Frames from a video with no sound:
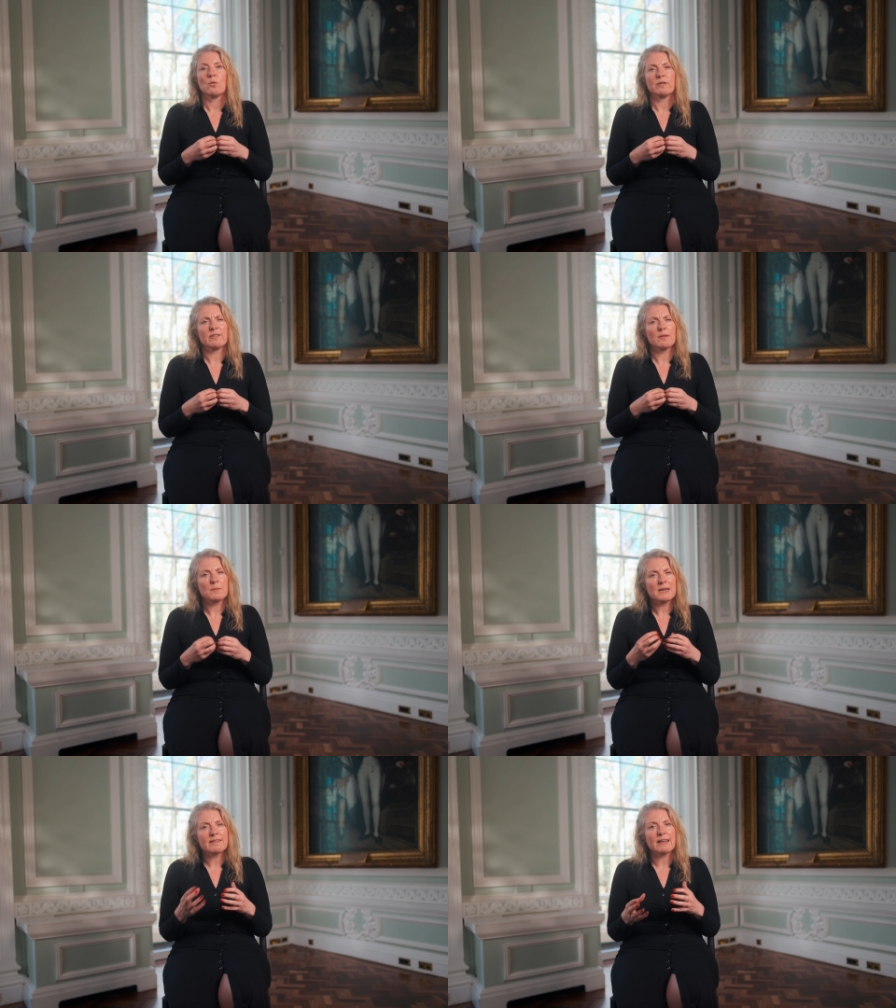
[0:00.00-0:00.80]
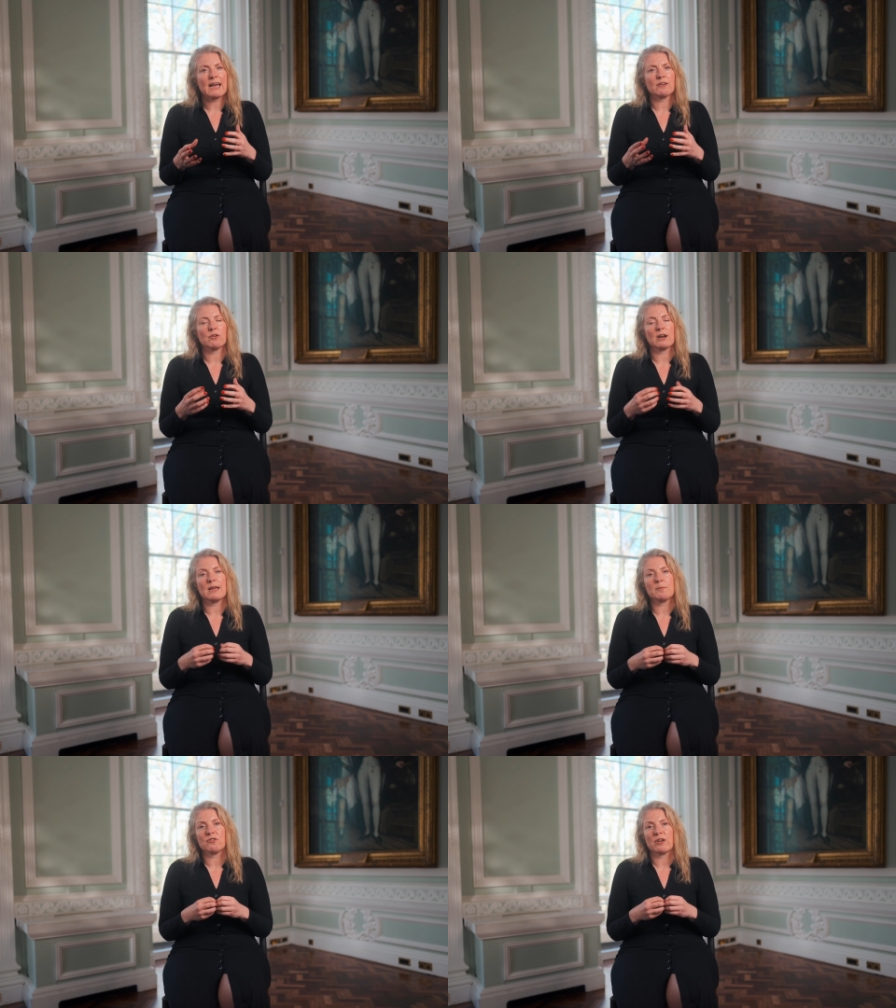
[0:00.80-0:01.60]
What does it mean to act on
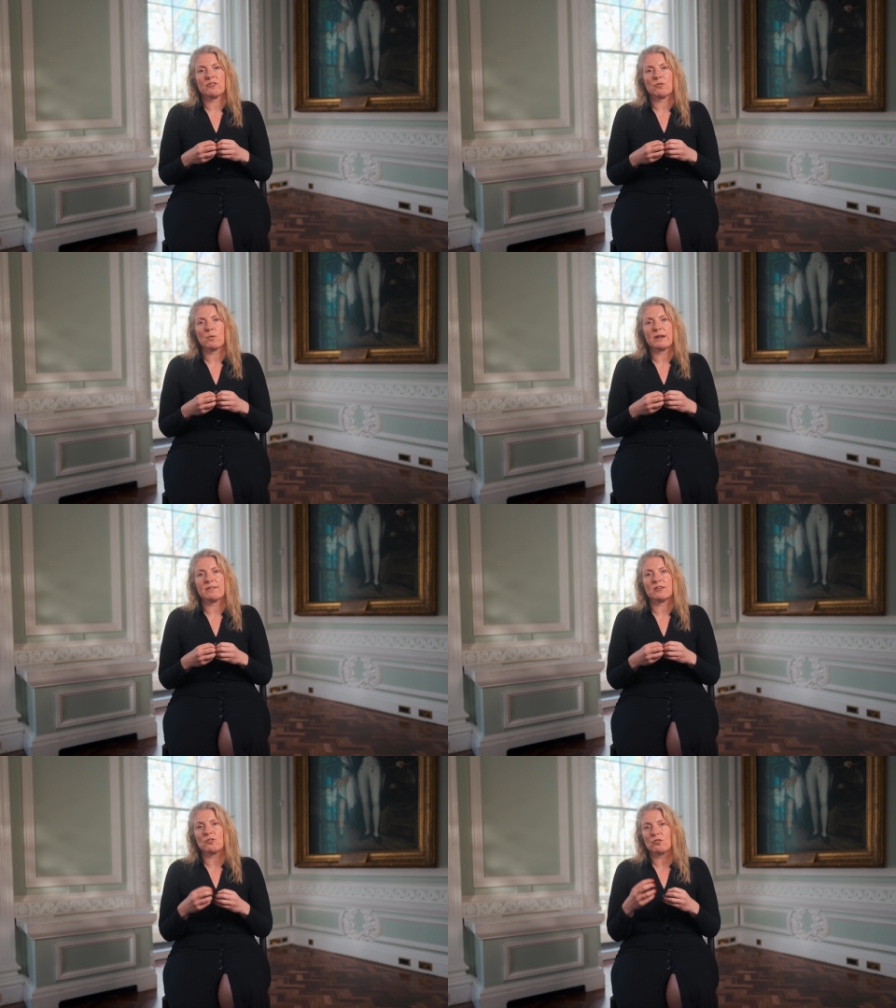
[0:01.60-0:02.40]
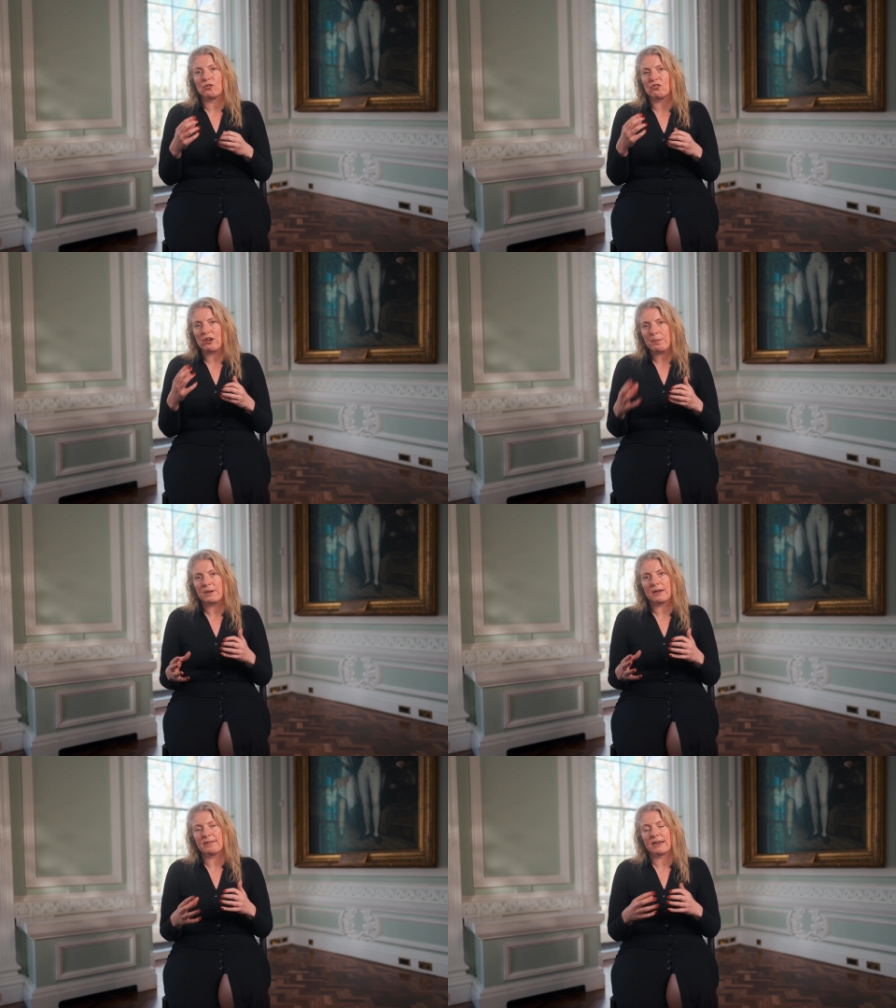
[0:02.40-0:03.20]
climate change in ways that do not
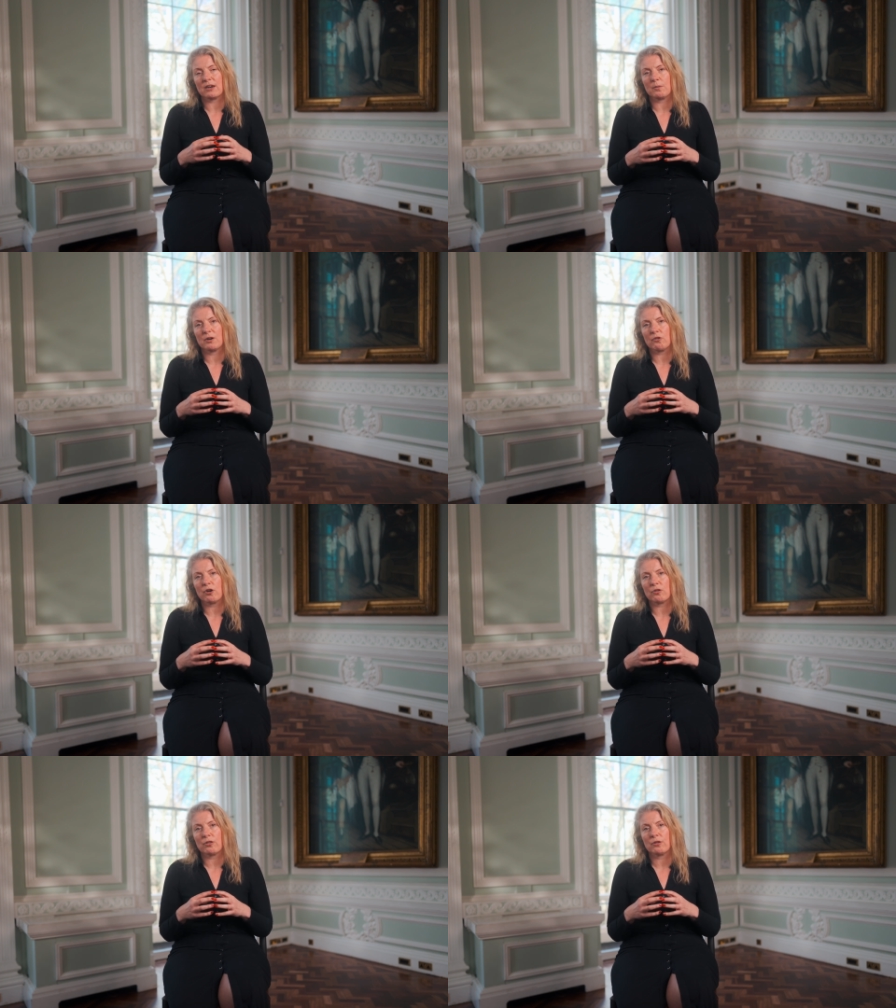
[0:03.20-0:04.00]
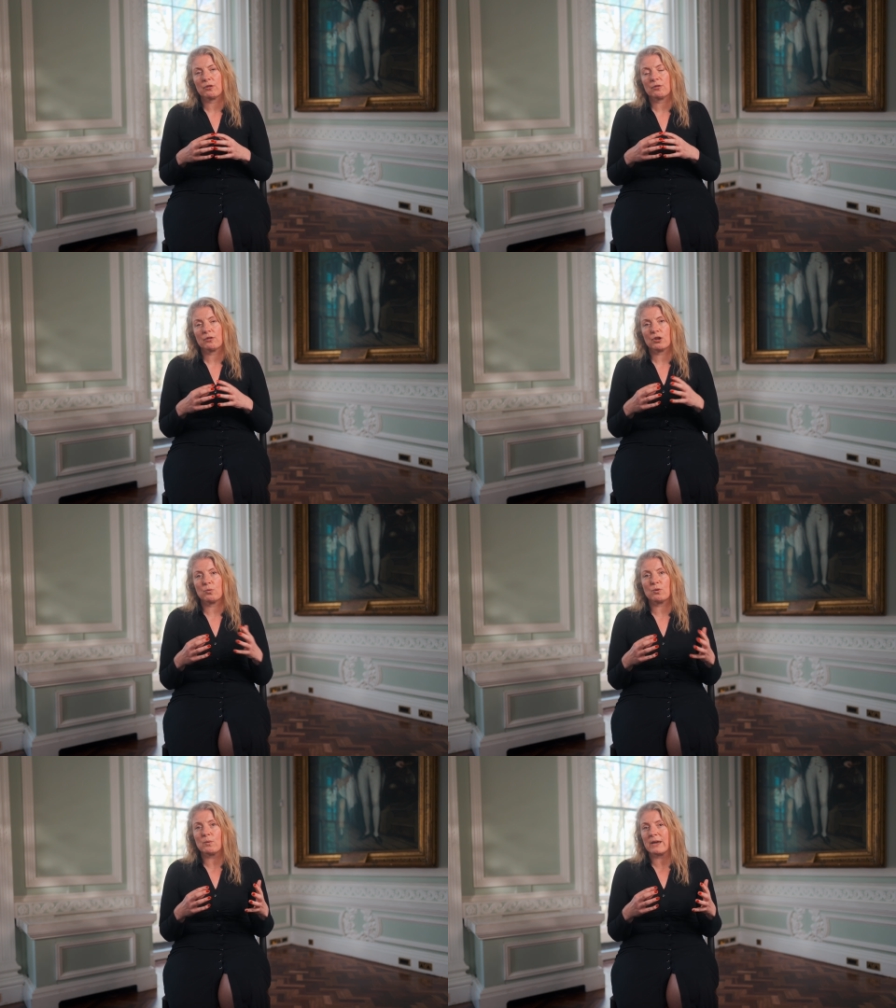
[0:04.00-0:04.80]
jeopardize economic growth?
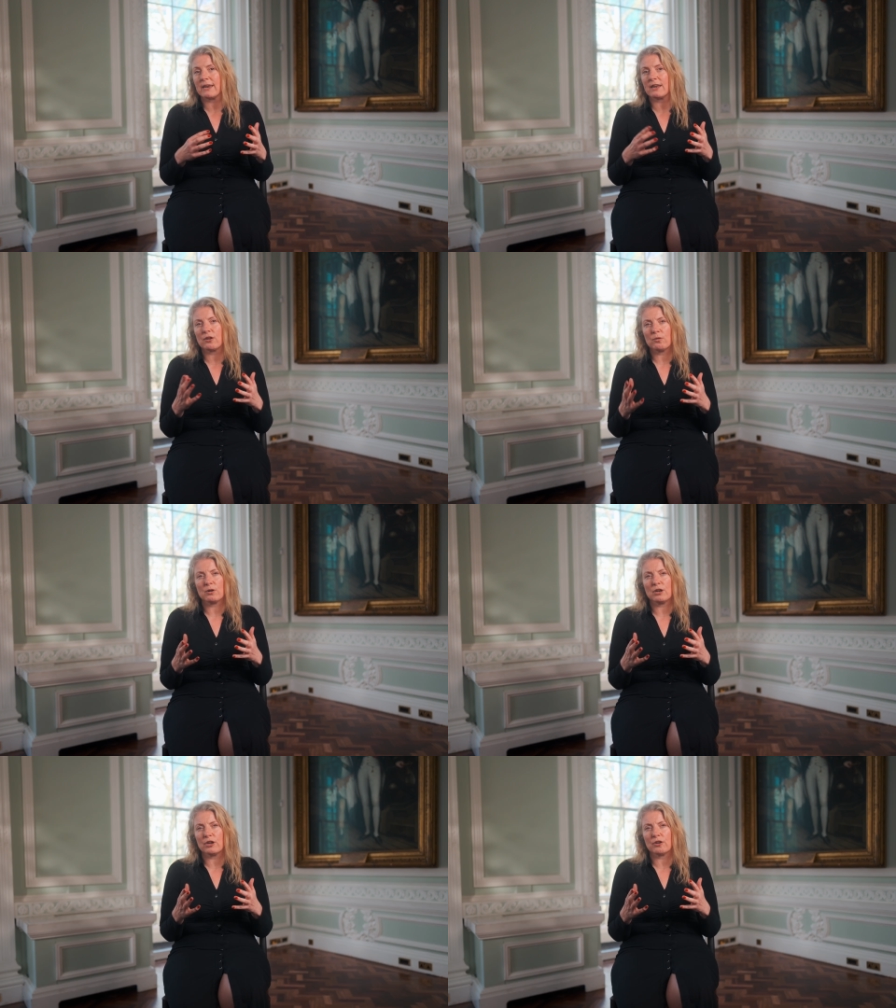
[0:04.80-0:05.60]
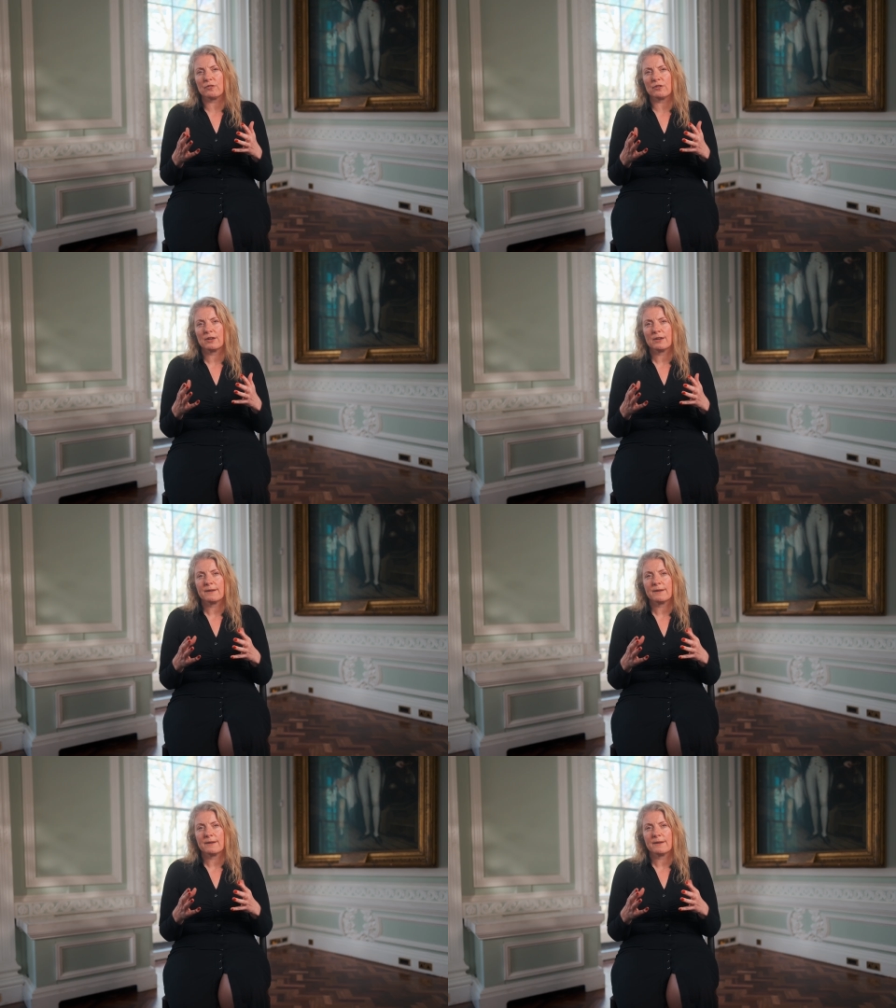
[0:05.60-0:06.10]
Who will win and who will lose?